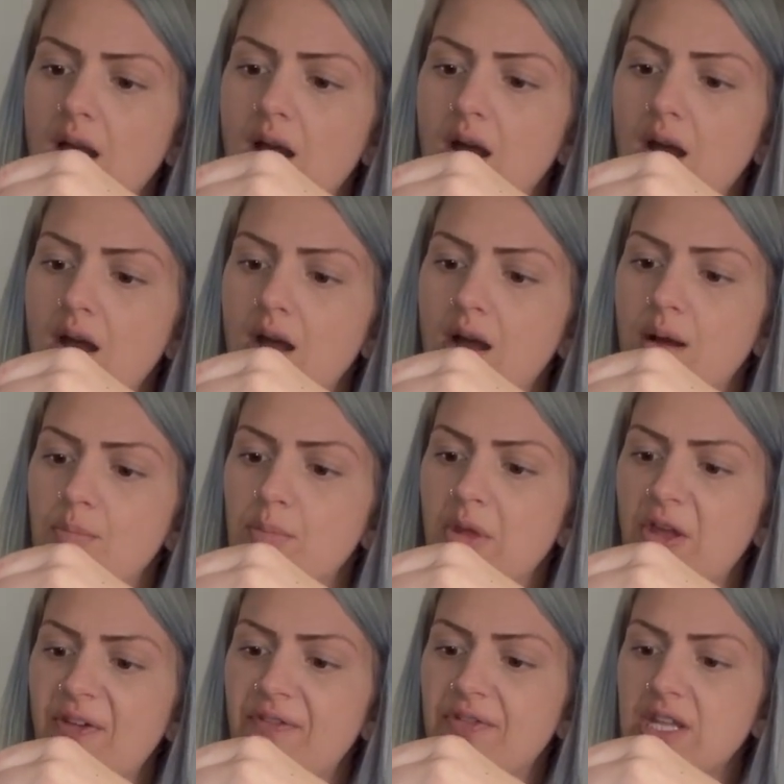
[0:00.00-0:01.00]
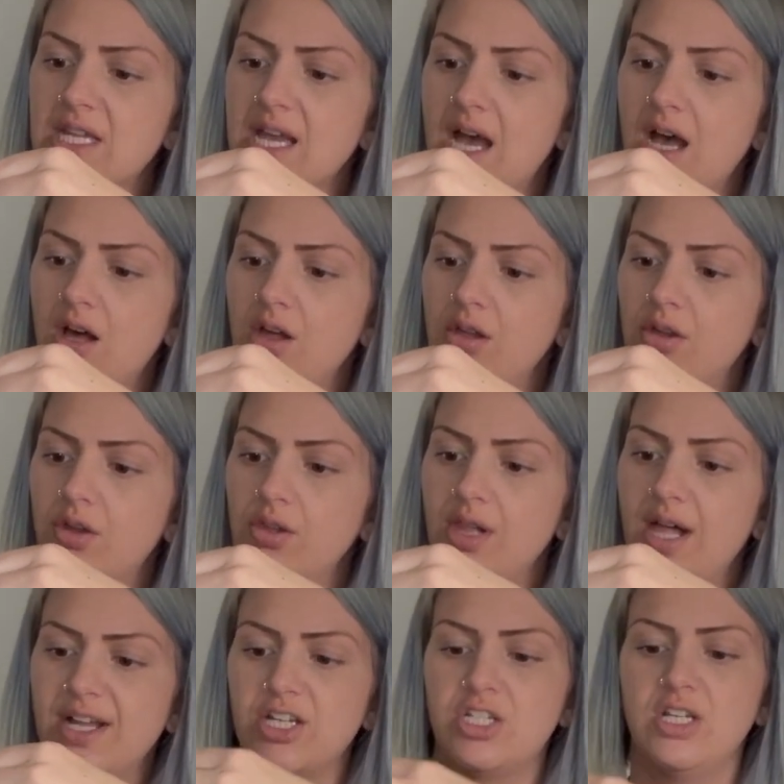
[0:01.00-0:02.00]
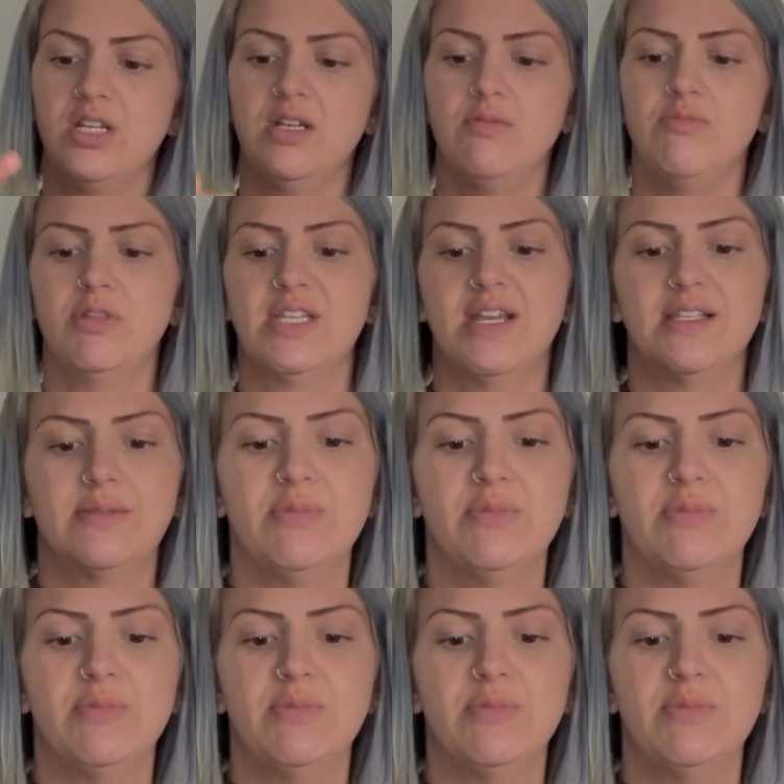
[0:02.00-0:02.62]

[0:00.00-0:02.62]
um, VL collection, size